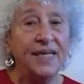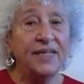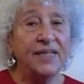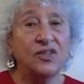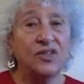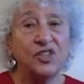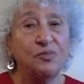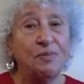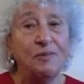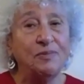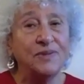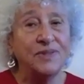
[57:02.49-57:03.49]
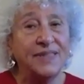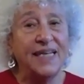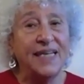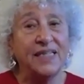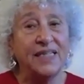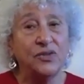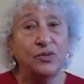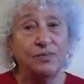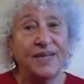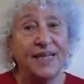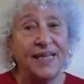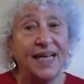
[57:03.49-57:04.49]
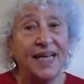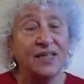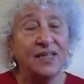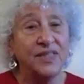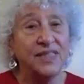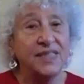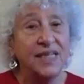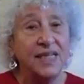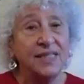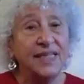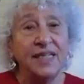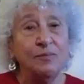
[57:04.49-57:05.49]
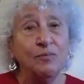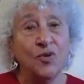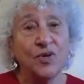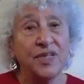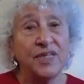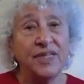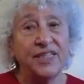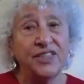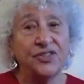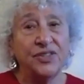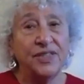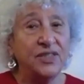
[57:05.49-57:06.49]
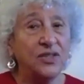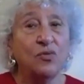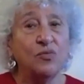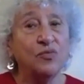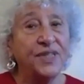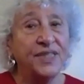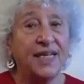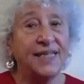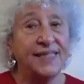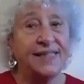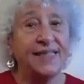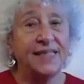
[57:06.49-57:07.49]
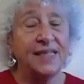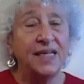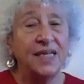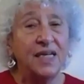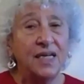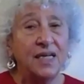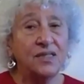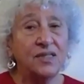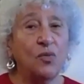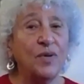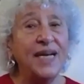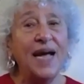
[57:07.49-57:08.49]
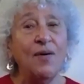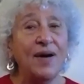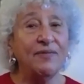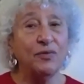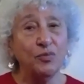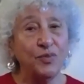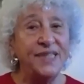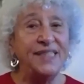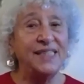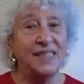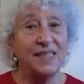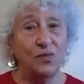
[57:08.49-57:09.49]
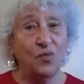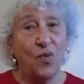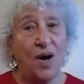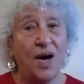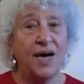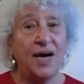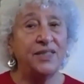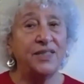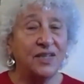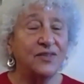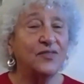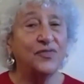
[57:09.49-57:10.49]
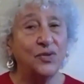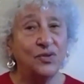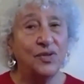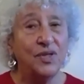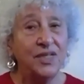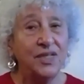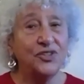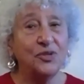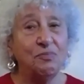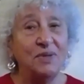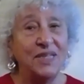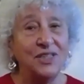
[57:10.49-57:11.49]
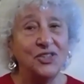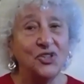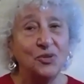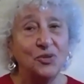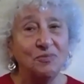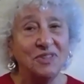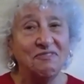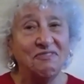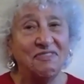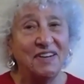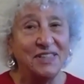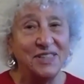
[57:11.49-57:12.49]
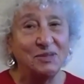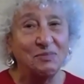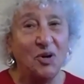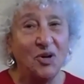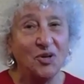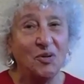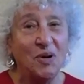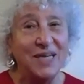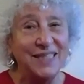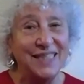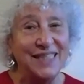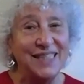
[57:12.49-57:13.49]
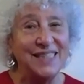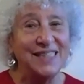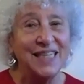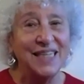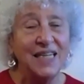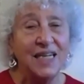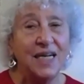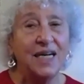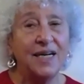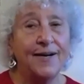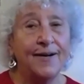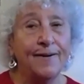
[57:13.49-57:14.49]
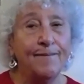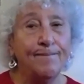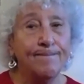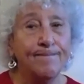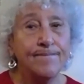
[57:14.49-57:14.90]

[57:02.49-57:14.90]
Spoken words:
encourage people to take in too many calories, to eat more than they should, and don't realize it. So we now have a reason why junk food should be consumed in very small quantities. So